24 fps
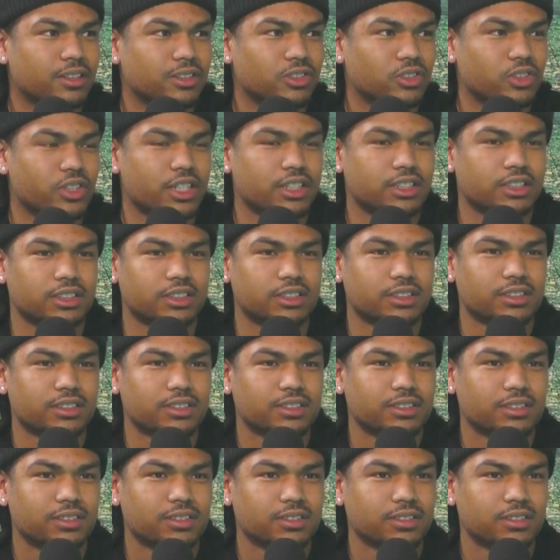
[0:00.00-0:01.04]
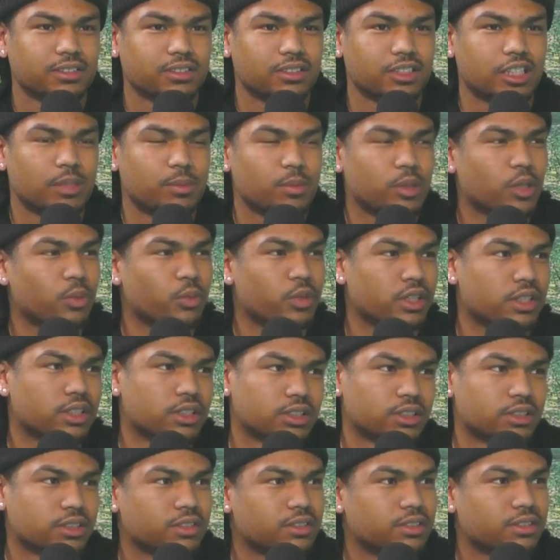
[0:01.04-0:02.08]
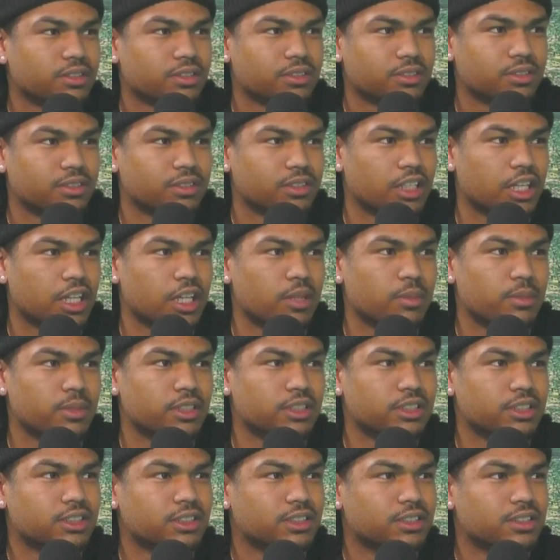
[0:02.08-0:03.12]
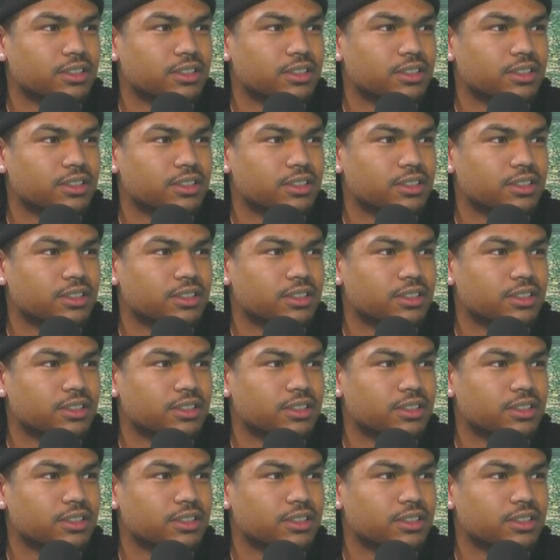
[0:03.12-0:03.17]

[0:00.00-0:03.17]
trying to keep up with the image.